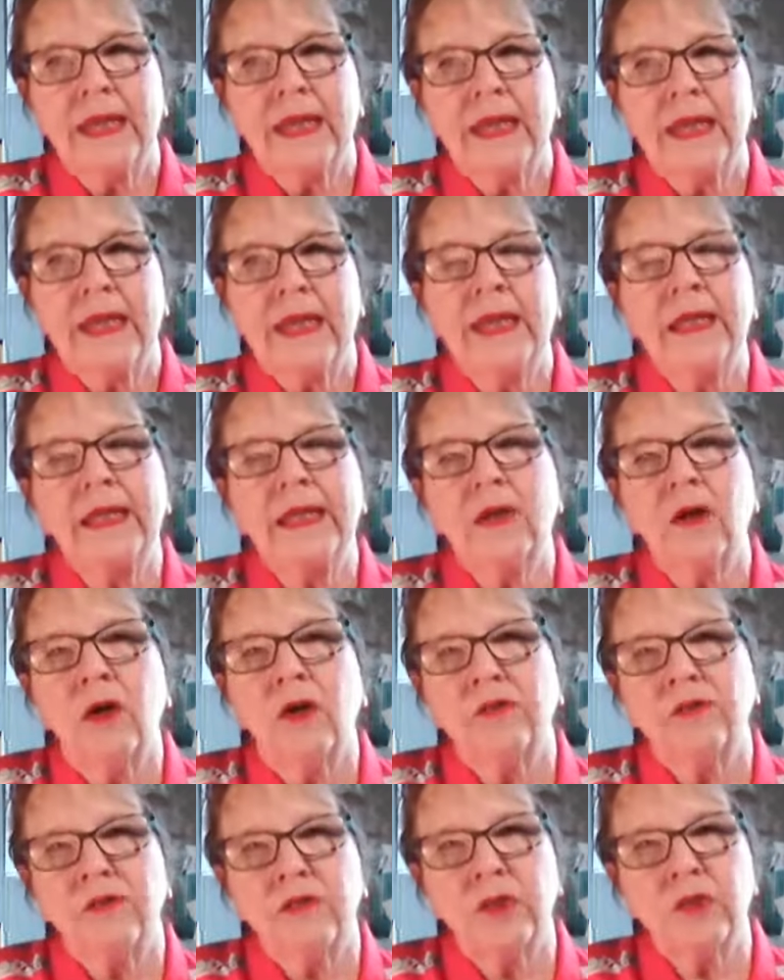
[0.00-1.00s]
He
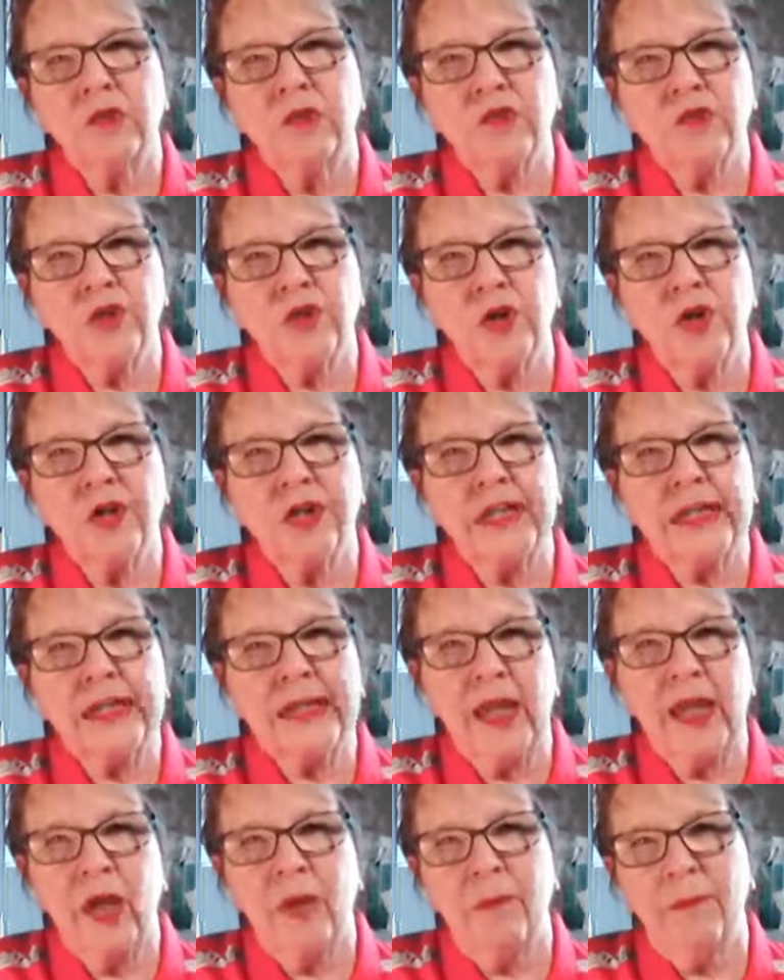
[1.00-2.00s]
also started a
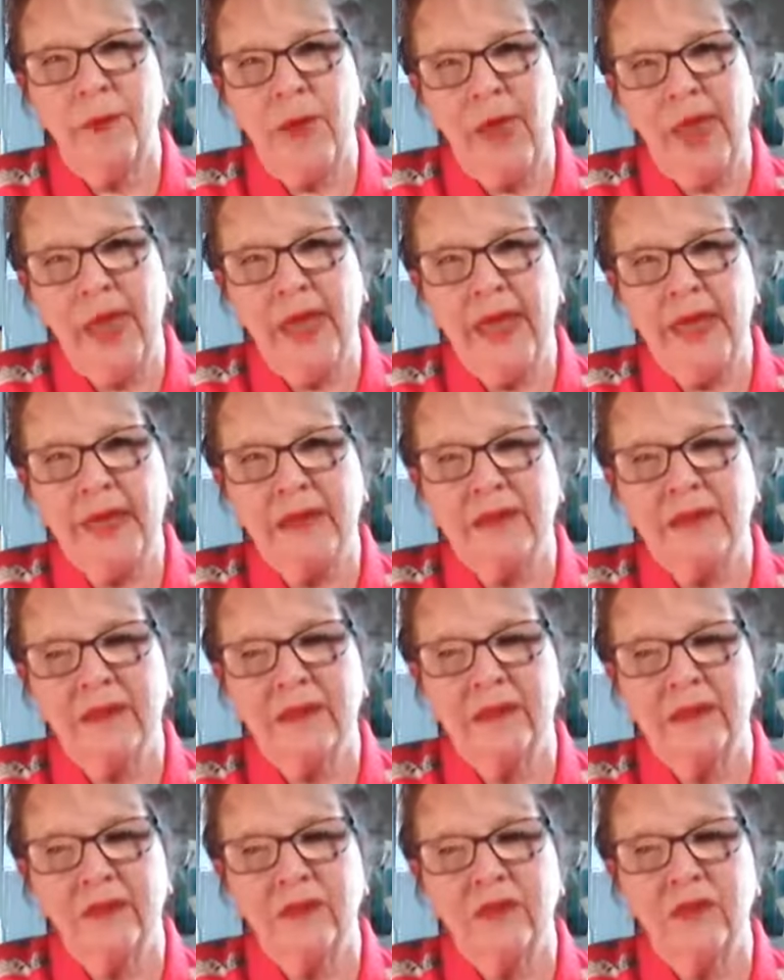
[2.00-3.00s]
campaign
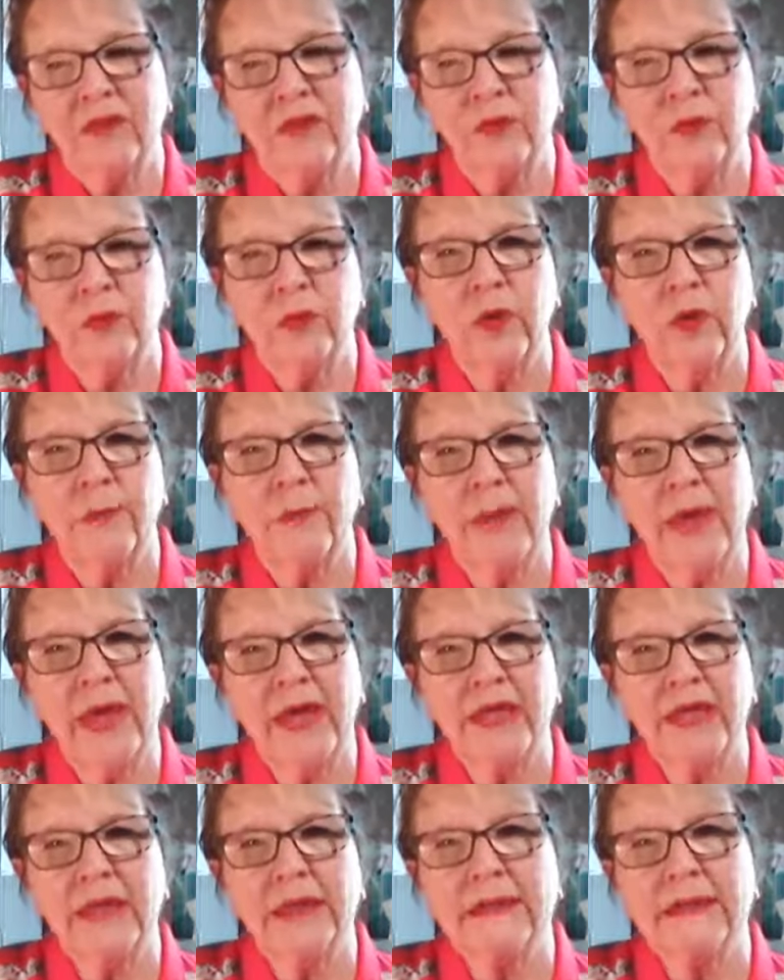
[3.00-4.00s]
to uh,
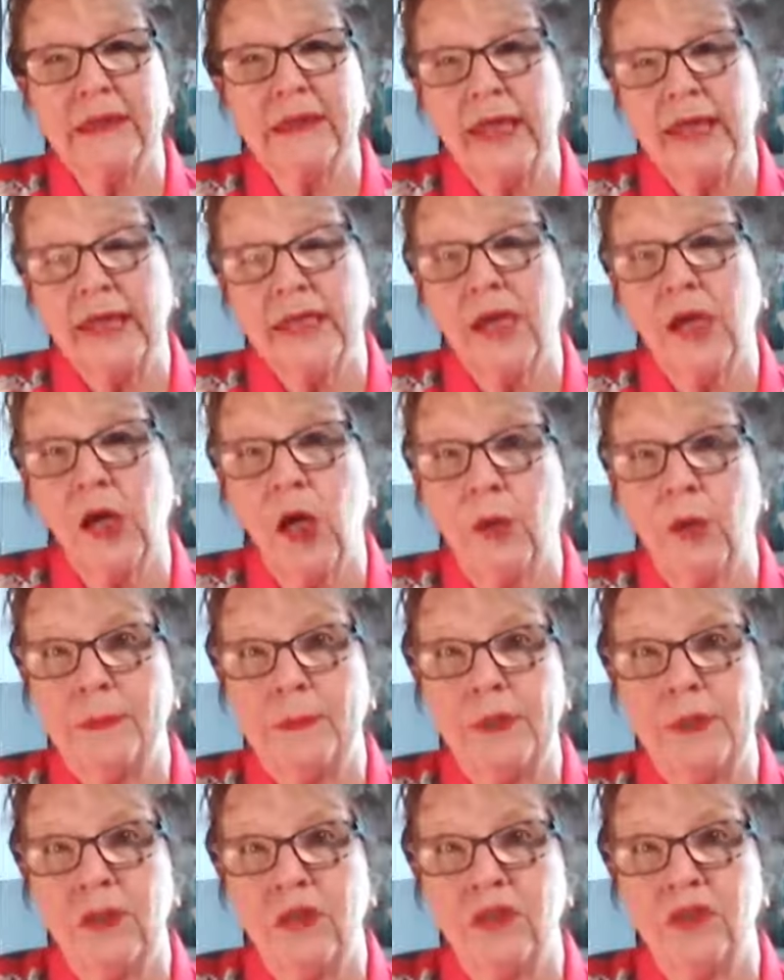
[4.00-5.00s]
make Elaina
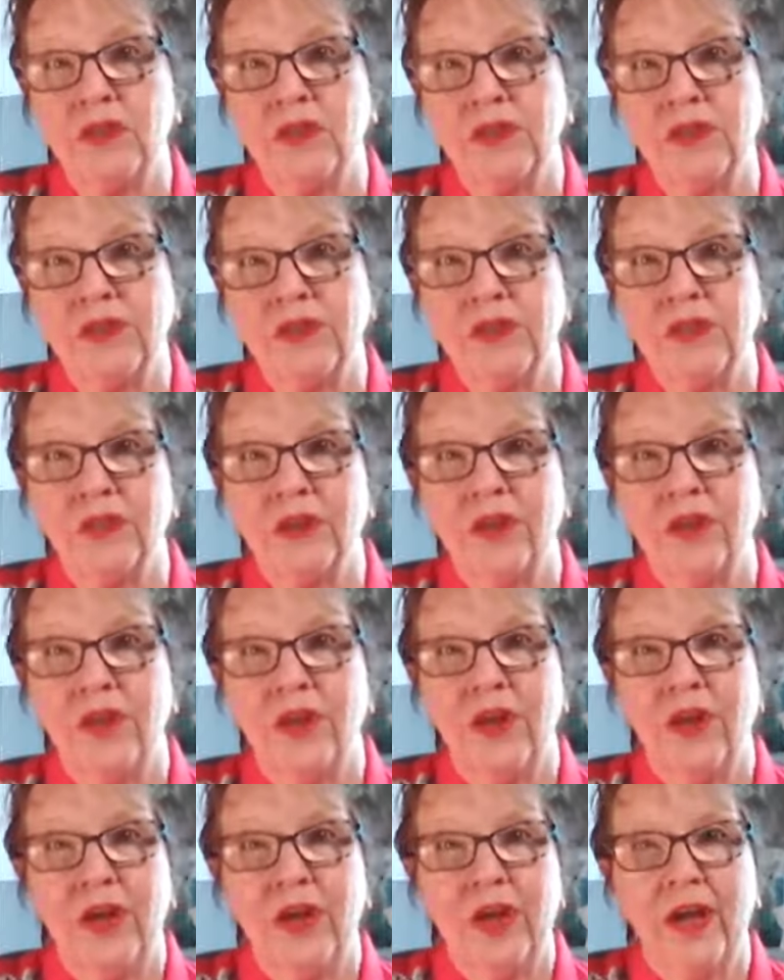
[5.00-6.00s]
appear
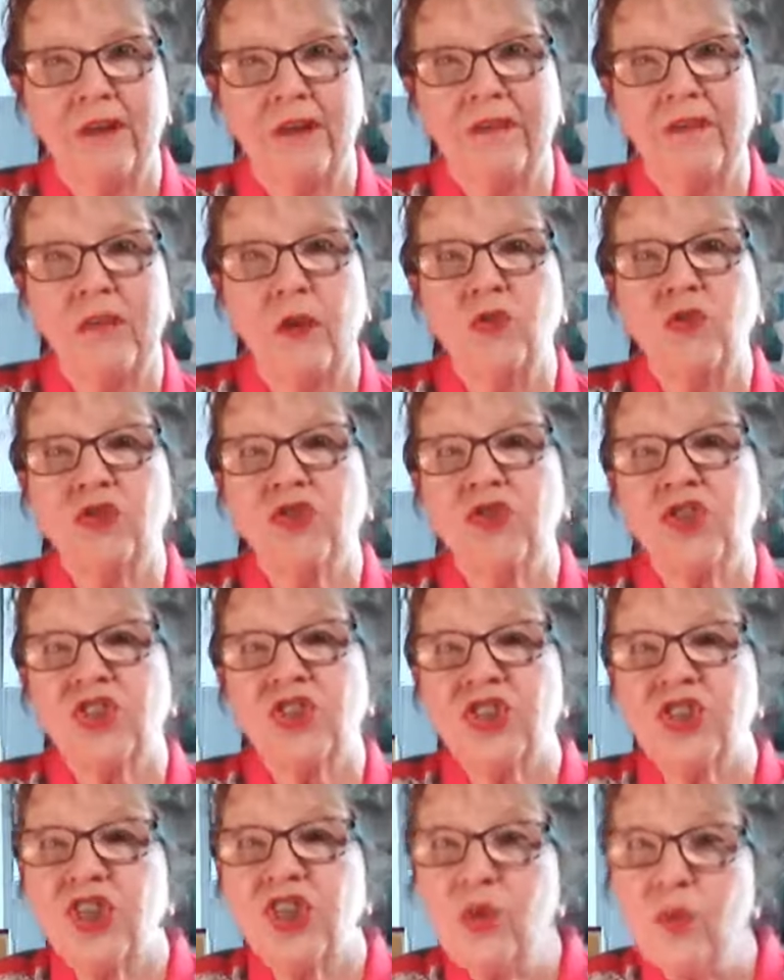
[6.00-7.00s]
as though
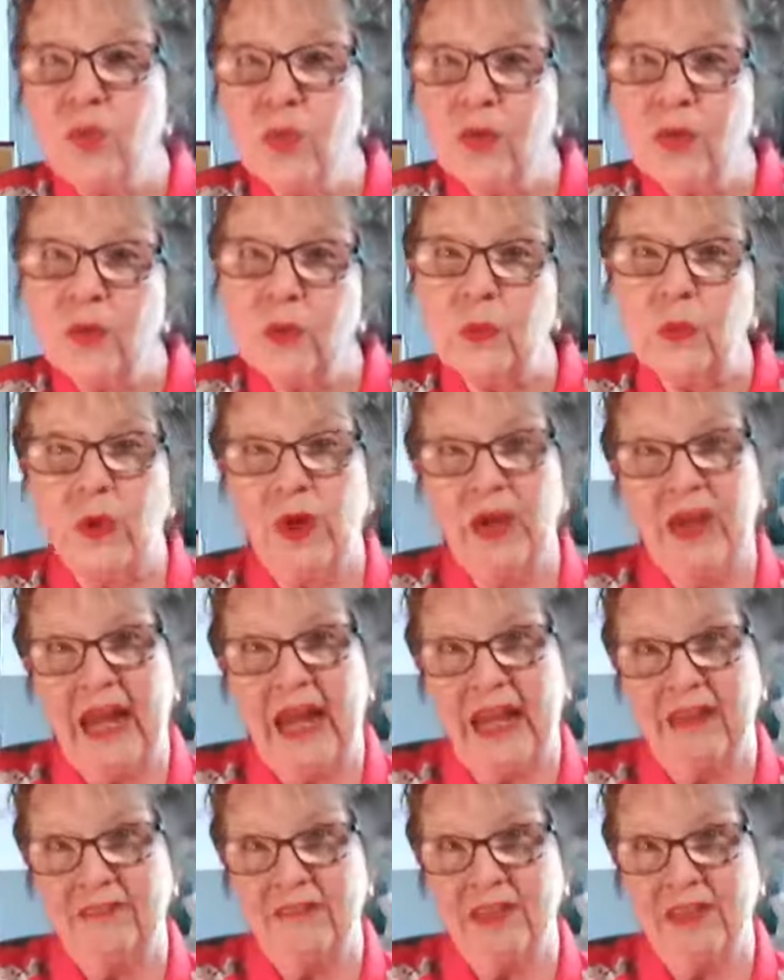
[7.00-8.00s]
she were the one
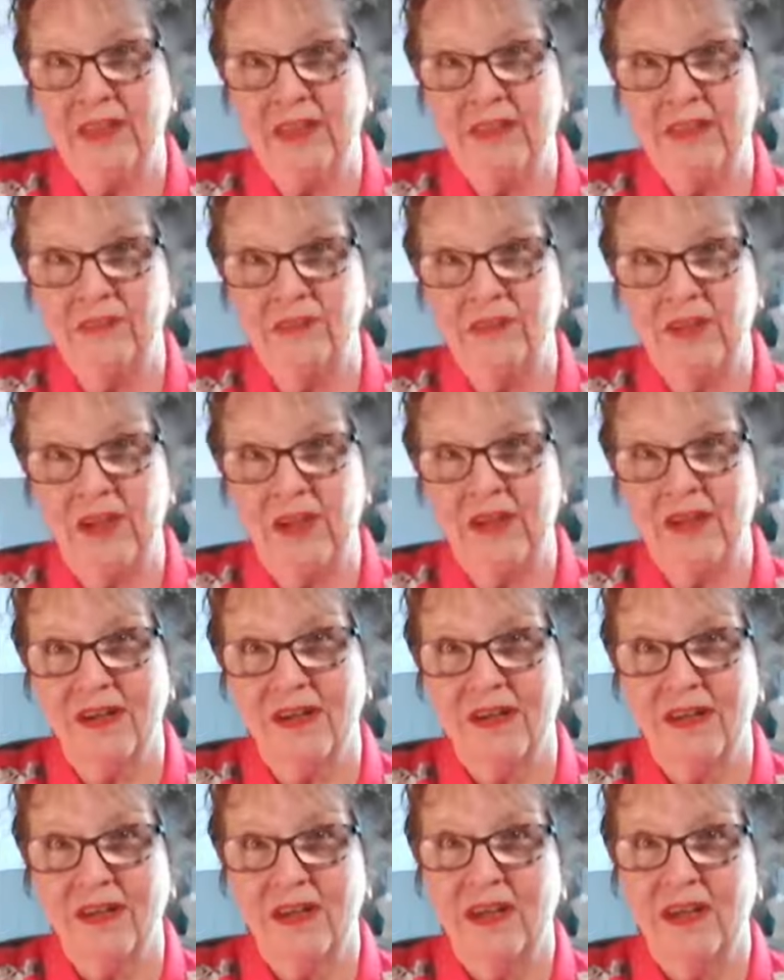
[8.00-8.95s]
having the affair.